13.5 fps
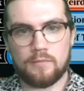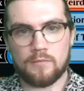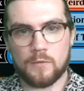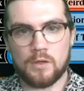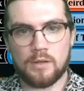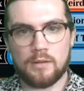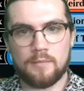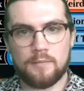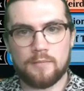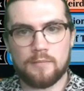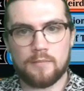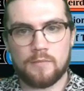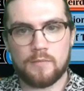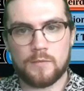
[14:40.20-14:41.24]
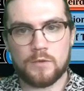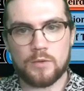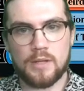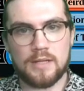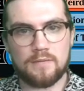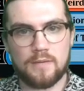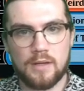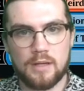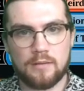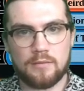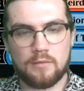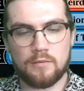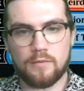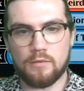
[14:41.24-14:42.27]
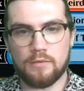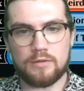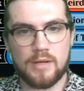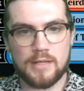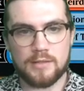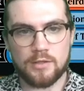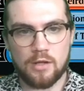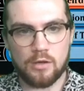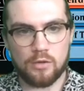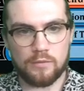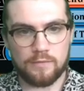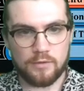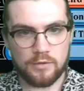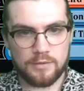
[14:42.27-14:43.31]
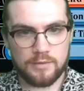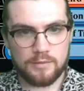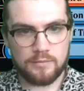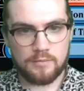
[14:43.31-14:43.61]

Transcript: Okay, so that's fine. Furious Rise is not good for us.